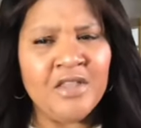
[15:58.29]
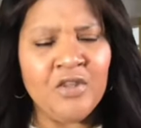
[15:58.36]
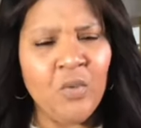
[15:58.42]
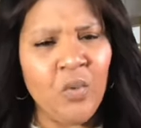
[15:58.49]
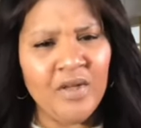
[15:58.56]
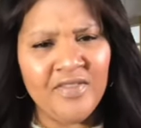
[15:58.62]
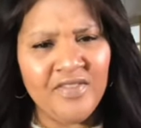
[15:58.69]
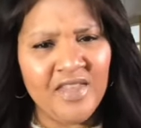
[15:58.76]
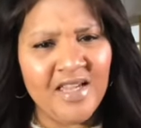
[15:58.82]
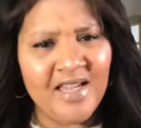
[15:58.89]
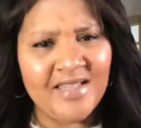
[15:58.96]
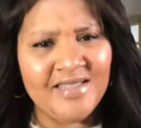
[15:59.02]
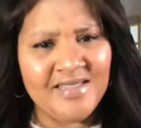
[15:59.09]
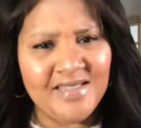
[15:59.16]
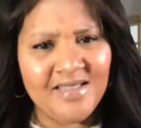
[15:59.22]
The one thing
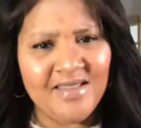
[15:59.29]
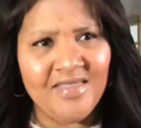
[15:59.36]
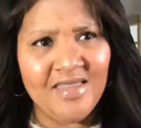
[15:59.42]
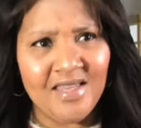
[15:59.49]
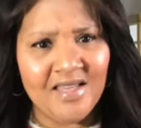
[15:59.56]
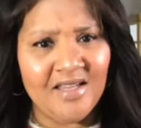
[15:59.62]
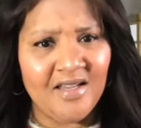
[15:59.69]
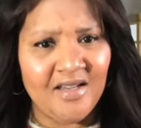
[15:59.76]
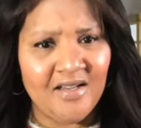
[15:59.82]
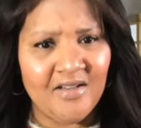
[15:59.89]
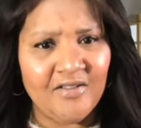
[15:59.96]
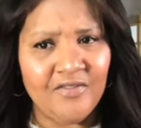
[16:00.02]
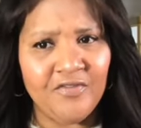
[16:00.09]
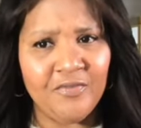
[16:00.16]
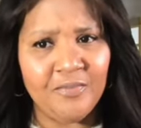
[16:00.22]
I did think
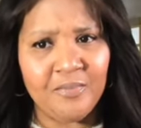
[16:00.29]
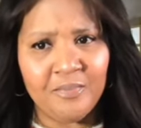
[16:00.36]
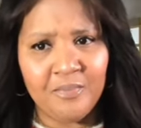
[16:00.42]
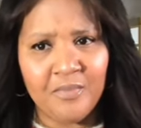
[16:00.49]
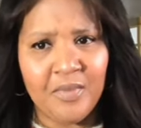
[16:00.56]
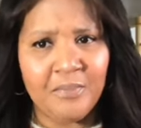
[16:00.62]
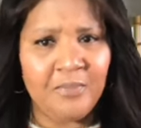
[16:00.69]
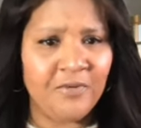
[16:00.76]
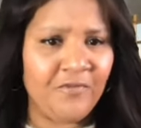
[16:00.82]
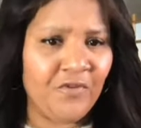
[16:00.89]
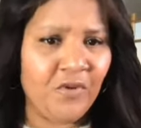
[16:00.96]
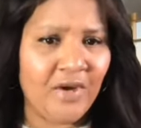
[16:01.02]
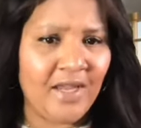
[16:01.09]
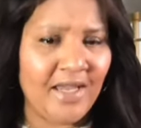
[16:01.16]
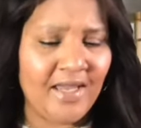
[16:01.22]
of
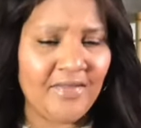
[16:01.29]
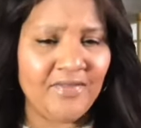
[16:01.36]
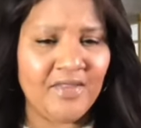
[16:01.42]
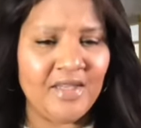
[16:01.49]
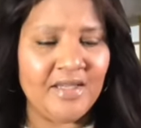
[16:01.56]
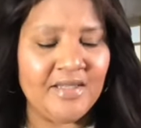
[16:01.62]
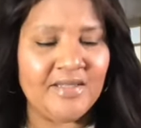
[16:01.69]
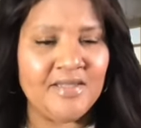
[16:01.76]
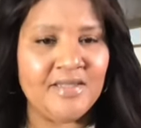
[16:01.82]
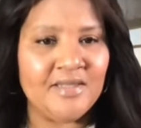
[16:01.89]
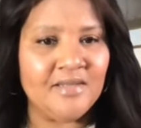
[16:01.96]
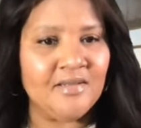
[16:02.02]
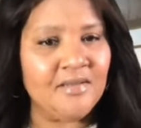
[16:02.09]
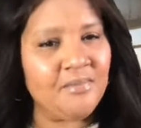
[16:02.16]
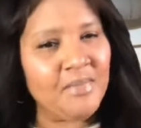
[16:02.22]
before I end
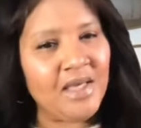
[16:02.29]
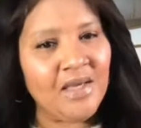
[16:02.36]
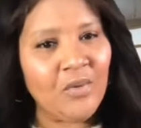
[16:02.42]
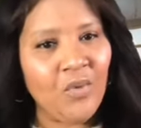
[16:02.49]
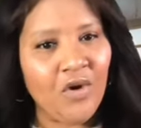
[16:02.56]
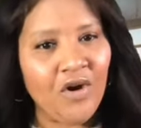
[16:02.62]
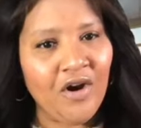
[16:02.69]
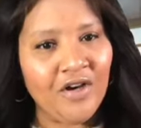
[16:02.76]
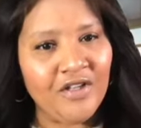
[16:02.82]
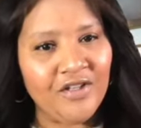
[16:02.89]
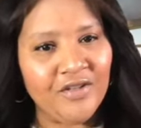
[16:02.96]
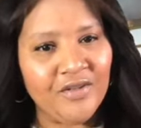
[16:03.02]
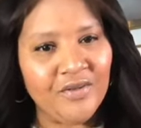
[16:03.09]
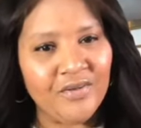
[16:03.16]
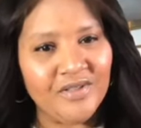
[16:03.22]
this, Ming, where
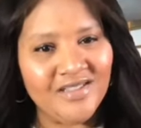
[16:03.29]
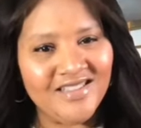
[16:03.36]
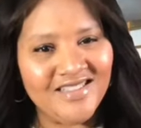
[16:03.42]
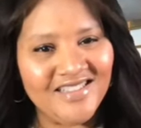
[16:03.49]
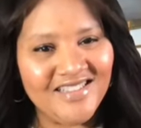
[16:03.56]
you?